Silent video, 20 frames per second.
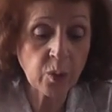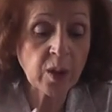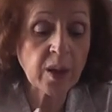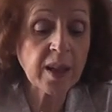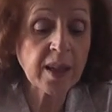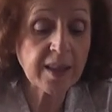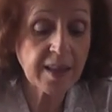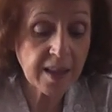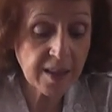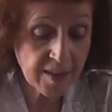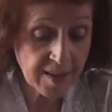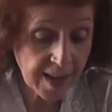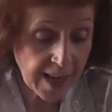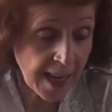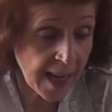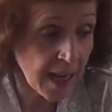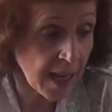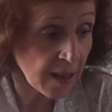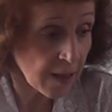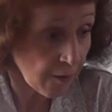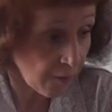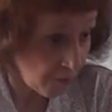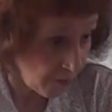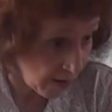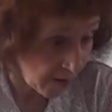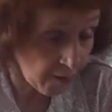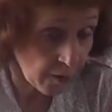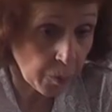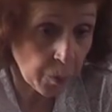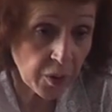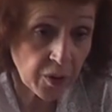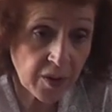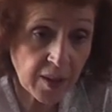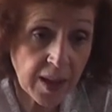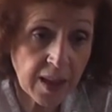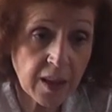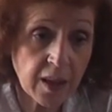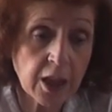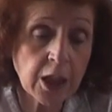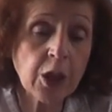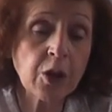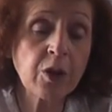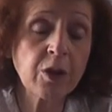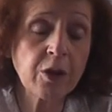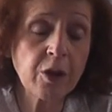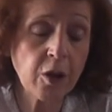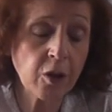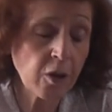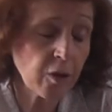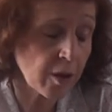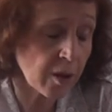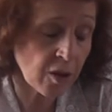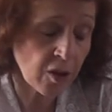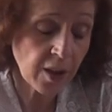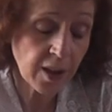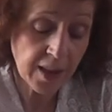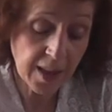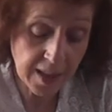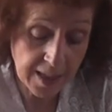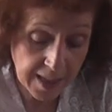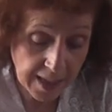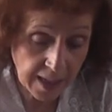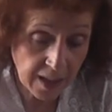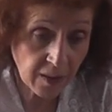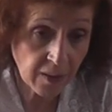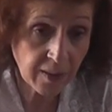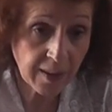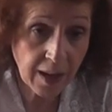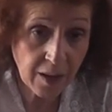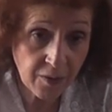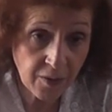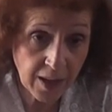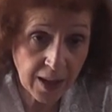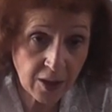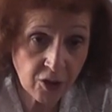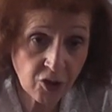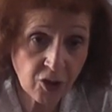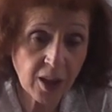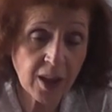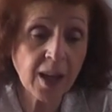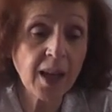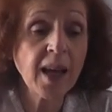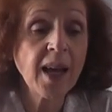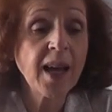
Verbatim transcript: where at the day, the favorable day of the Lord, the day of salvation.